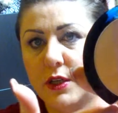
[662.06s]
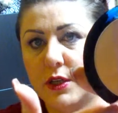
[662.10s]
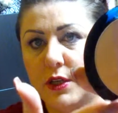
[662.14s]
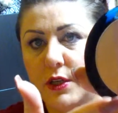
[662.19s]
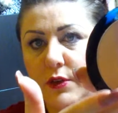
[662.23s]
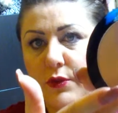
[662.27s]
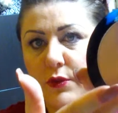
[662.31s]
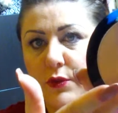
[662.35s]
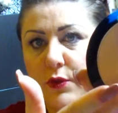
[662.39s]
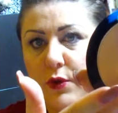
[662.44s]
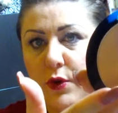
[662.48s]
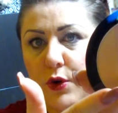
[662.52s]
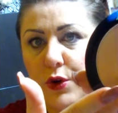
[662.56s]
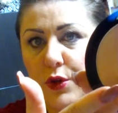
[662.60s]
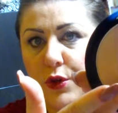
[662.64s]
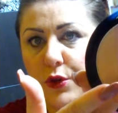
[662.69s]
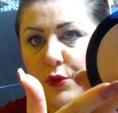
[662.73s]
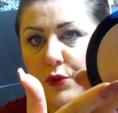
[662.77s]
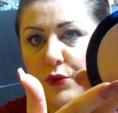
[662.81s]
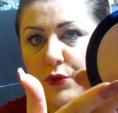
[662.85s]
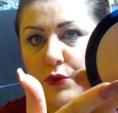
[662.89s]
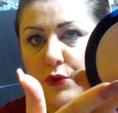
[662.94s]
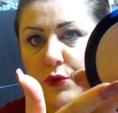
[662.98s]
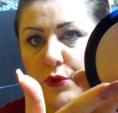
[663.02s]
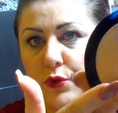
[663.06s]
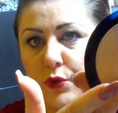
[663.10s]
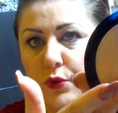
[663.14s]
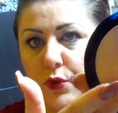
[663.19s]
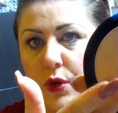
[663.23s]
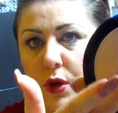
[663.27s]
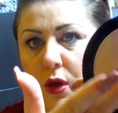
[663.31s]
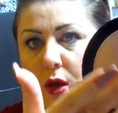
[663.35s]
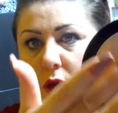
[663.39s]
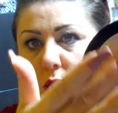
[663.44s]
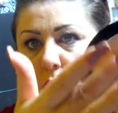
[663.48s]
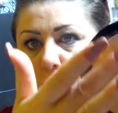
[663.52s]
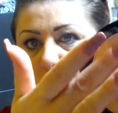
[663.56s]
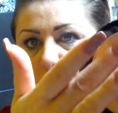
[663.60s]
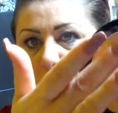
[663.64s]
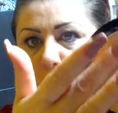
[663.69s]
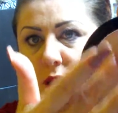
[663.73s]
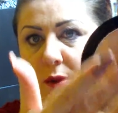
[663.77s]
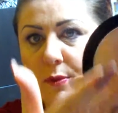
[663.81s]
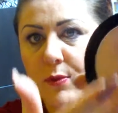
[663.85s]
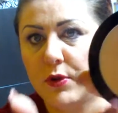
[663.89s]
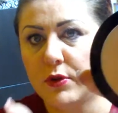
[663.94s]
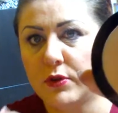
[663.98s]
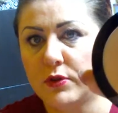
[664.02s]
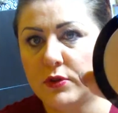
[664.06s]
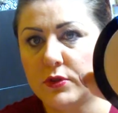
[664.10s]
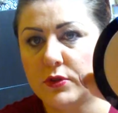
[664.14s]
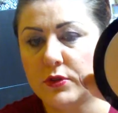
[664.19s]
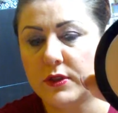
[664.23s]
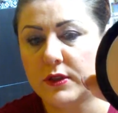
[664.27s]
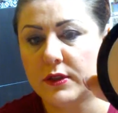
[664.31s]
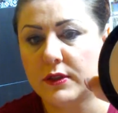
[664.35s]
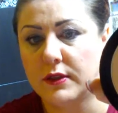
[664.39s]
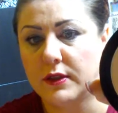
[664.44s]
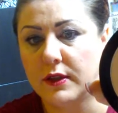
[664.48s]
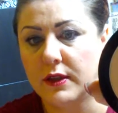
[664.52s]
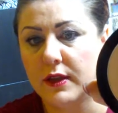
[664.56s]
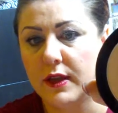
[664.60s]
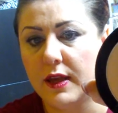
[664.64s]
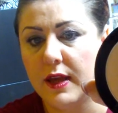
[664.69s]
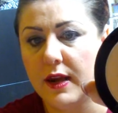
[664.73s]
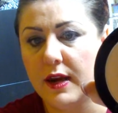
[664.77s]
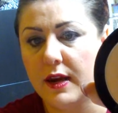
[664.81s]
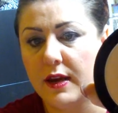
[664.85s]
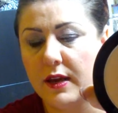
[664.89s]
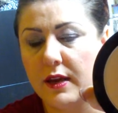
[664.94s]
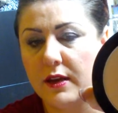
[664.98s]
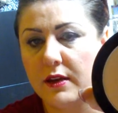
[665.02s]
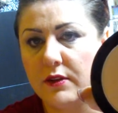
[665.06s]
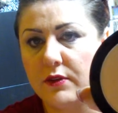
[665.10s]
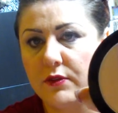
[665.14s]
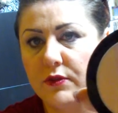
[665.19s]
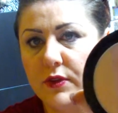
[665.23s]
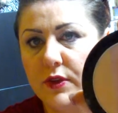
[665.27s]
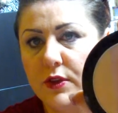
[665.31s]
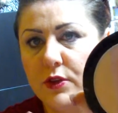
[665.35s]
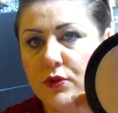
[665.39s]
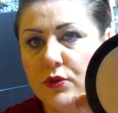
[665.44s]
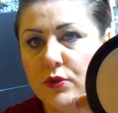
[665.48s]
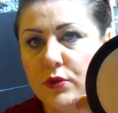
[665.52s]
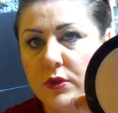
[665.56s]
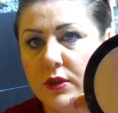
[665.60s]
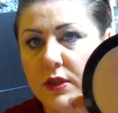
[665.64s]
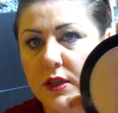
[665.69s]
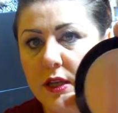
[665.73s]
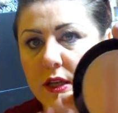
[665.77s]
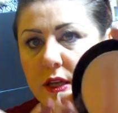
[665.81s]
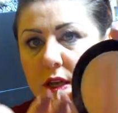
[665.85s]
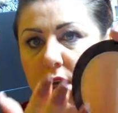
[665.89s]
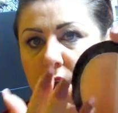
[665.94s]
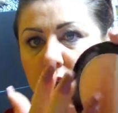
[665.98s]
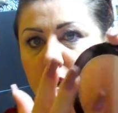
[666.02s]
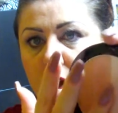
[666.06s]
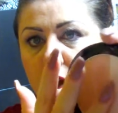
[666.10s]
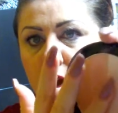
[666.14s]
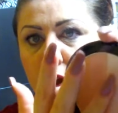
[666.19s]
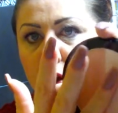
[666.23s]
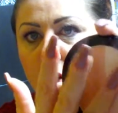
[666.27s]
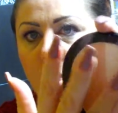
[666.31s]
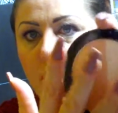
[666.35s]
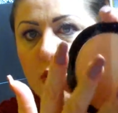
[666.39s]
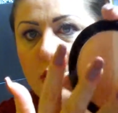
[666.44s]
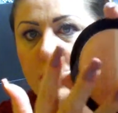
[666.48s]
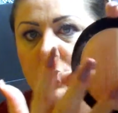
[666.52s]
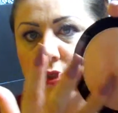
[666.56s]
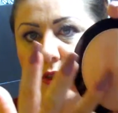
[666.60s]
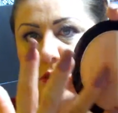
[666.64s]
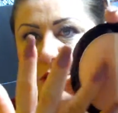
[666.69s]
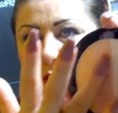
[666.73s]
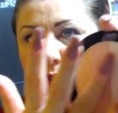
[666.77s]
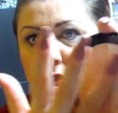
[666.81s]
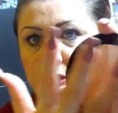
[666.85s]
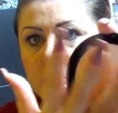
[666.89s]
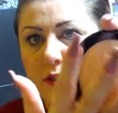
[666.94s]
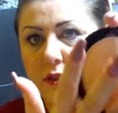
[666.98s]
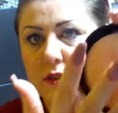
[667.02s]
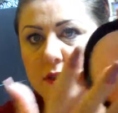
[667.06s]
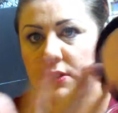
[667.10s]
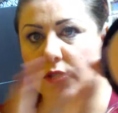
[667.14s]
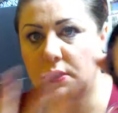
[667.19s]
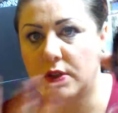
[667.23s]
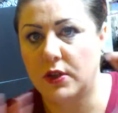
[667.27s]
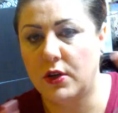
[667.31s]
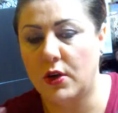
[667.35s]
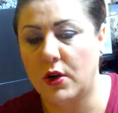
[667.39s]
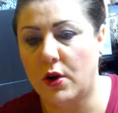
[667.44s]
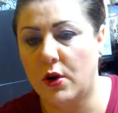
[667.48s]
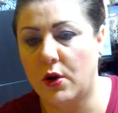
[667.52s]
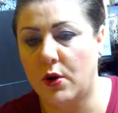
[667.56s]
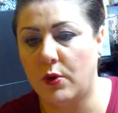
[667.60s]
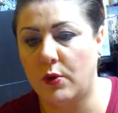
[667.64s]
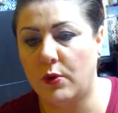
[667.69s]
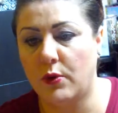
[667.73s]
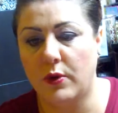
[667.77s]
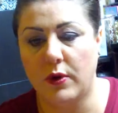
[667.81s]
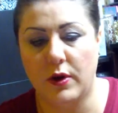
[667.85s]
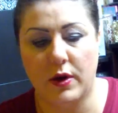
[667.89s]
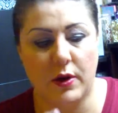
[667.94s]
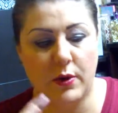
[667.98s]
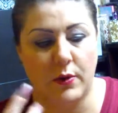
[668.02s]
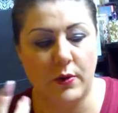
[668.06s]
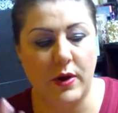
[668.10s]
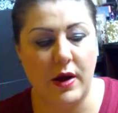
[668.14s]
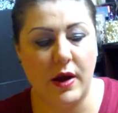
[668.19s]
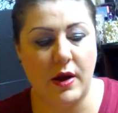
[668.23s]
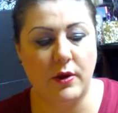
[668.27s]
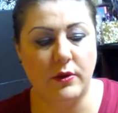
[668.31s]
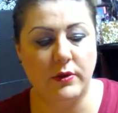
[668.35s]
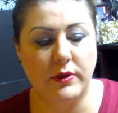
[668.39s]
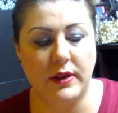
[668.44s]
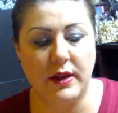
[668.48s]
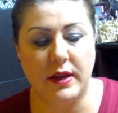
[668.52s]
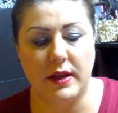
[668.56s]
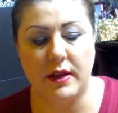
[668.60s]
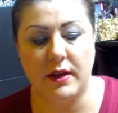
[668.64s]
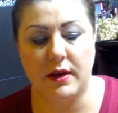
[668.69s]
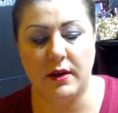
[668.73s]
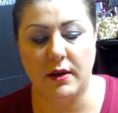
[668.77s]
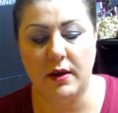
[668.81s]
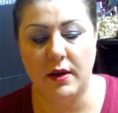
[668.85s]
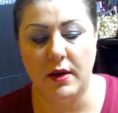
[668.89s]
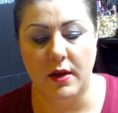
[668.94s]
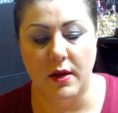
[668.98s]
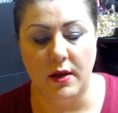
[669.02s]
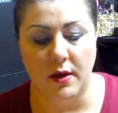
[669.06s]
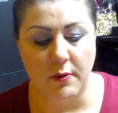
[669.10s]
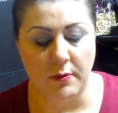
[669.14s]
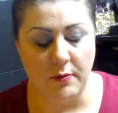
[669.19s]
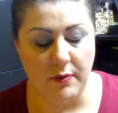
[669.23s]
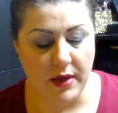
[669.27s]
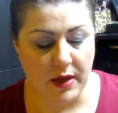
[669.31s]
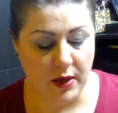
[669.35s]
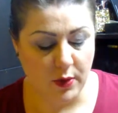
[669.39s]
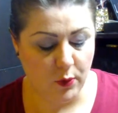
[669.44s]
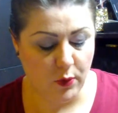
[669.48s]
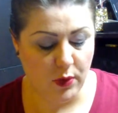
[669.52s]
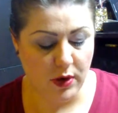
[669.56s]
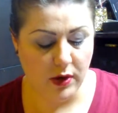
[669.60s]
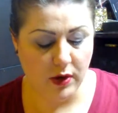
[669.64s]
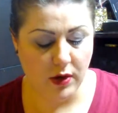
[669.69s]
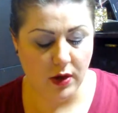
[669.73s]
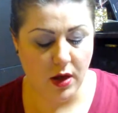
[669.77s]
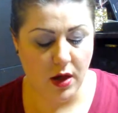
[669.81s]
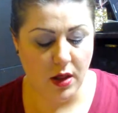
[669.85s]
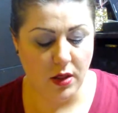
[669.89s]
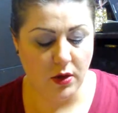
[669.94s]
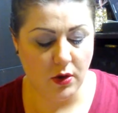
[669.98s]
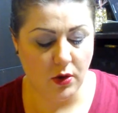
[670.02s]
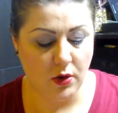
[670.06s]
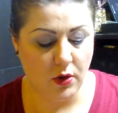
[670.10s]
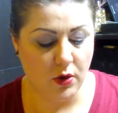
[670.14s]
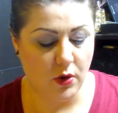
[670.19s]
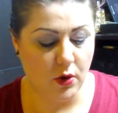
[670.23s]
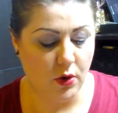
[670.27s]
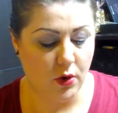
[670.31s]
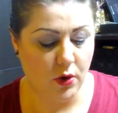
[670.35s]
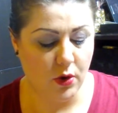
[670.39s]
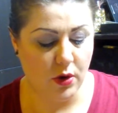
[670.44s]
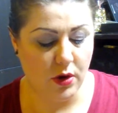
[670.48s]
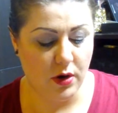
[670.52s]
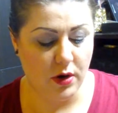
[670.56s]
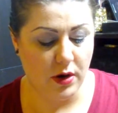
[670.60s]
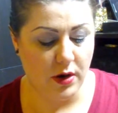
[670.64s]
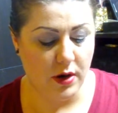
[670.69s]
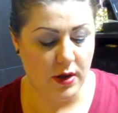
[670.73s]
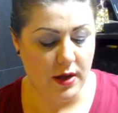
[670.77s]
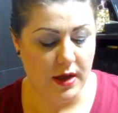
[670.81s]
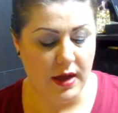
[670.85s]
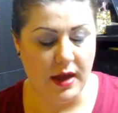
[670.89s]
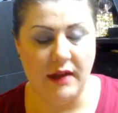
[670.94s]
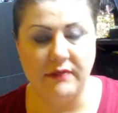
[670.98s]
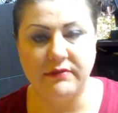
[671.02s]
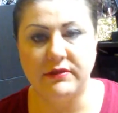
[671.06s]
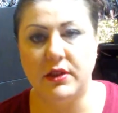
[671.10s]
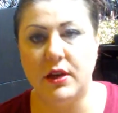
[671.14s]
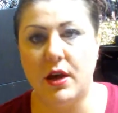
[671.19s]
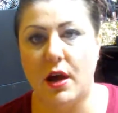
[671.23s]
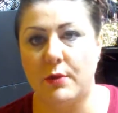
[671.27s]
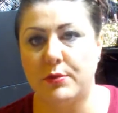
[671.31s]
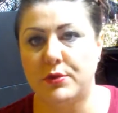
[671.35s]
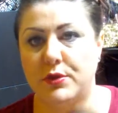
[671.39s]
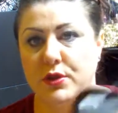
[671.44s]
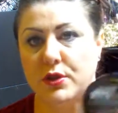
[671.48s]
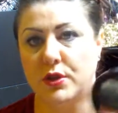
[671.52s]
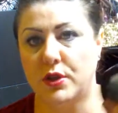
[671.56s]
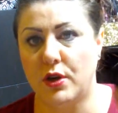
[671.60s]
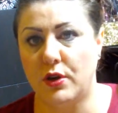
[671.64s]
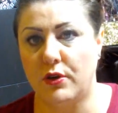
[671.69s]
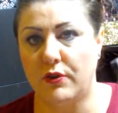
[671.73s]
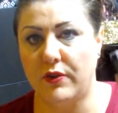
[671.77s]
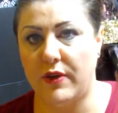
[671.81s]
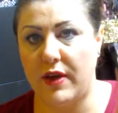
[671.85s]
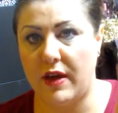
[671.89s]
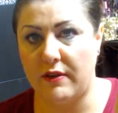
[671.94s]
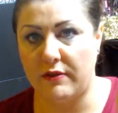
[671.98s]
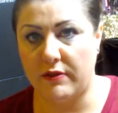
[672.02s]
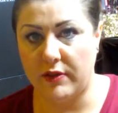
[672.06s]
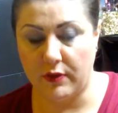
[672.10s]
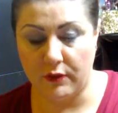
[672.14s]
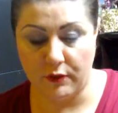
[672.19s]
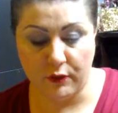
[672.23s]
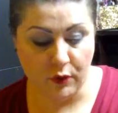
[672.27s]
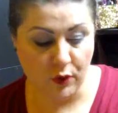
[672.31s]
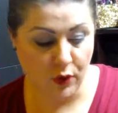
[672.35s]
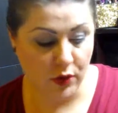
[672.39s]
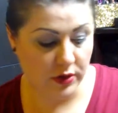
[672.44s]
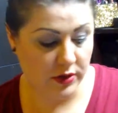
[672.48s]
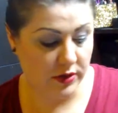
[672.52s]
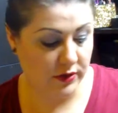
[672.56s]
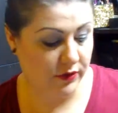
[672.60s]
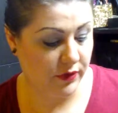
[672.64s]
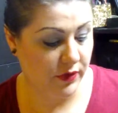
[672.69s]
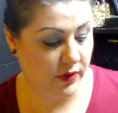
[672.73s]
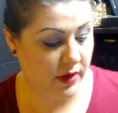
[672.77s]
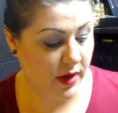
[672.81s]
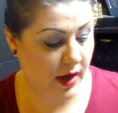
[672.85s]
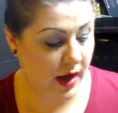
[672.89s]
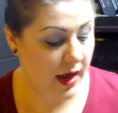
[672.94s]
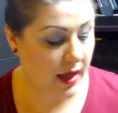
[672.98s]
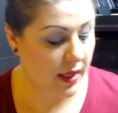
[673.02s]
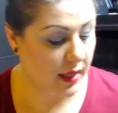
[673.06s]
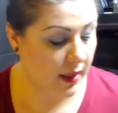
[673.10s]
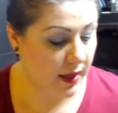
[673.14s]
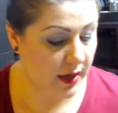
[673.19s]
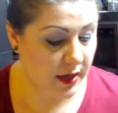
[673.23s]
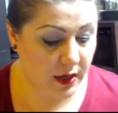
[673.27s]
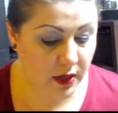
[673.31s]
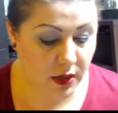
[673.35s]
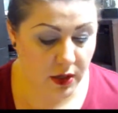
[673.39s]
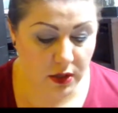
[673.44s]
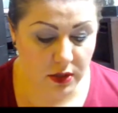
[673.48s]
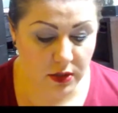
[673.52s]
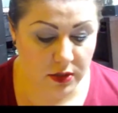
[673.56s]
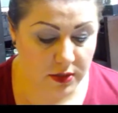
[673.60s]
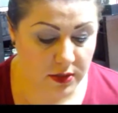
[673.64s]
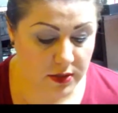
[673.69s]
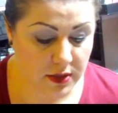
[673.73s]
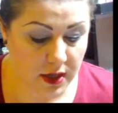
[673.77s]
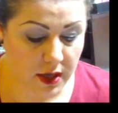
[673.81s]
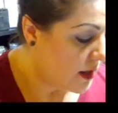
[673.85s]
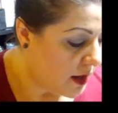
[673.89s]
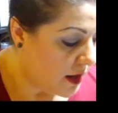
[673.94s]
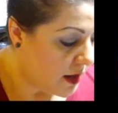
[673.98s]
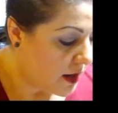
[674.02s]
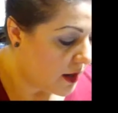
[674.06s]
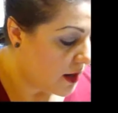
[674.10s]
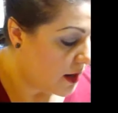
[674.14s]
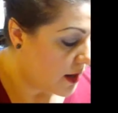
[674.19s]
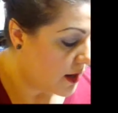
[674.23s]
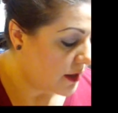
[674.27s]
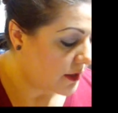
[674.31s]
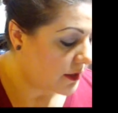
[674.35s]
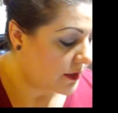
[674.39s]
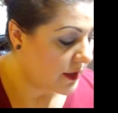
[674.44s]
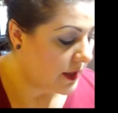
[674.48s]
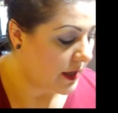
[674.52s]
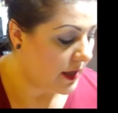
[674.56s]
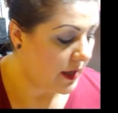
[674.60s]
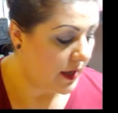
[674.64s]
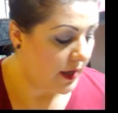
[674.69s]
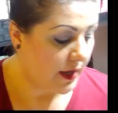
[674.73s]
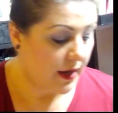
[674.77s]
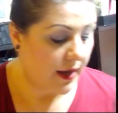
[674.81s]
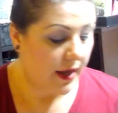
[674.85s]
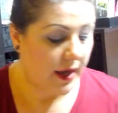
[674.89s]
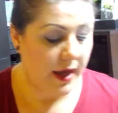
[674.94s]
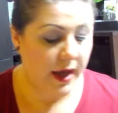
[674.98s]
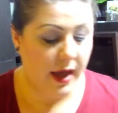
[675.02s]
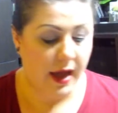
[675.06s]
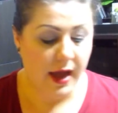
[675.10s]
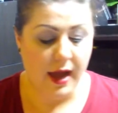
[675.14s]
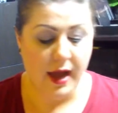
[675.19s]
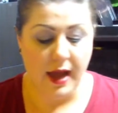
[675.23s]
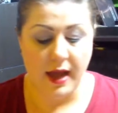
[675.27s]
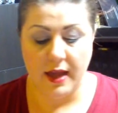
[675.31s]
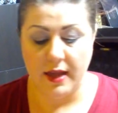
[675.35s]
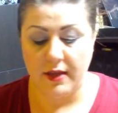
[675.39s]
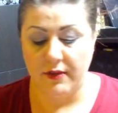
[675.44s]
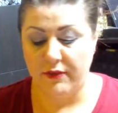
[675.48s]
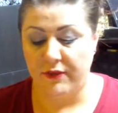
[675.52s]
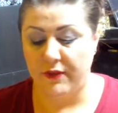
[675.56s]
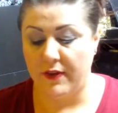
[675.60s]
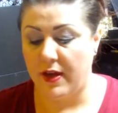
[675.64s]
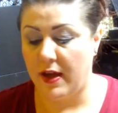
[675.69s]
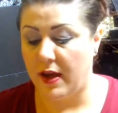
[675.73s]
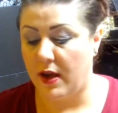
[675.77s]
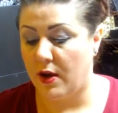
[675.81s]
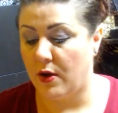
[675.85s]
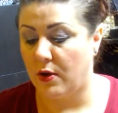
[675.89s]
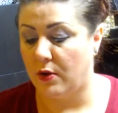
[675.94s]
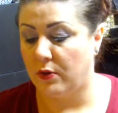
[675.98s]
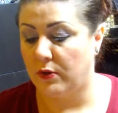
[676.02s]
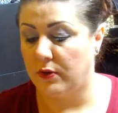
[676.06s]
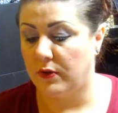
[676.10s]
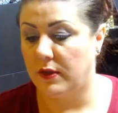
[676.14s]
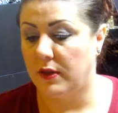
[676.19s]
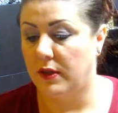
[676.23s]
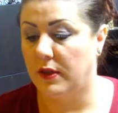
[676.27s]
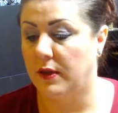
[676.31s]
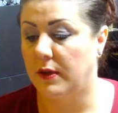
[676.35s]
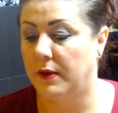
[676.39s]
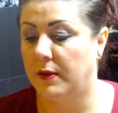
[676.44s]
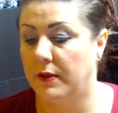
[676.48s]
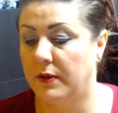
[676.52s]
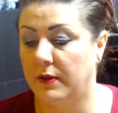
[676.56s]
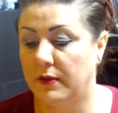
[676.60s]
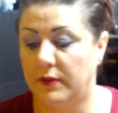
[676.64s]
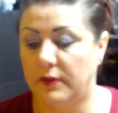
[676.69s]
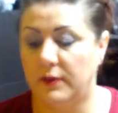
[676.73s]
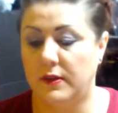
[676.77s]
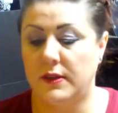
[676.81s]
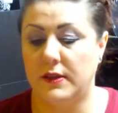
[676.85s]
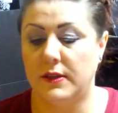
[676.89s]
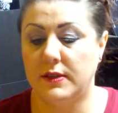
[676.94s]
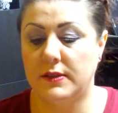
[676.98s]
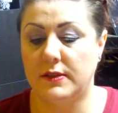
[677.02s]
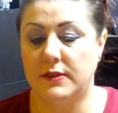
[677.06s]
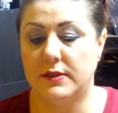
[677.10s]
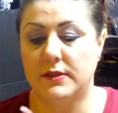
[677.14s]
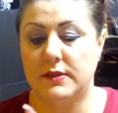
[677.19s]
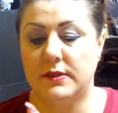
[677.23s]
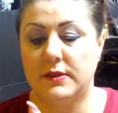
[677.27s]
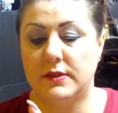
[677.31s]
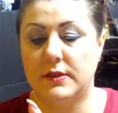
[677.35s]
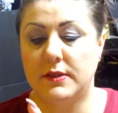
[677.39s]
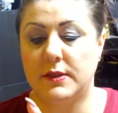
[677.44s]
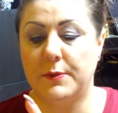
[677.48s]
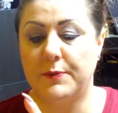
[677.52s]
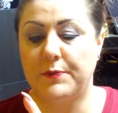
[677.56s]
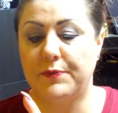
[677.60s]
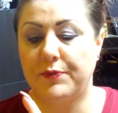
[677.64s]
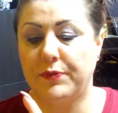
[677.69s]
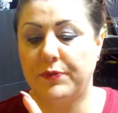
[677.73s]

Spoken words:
good for you to be able to get it individually, or just go around and make one color, or have the option of having 4 different highlighters. Then I found this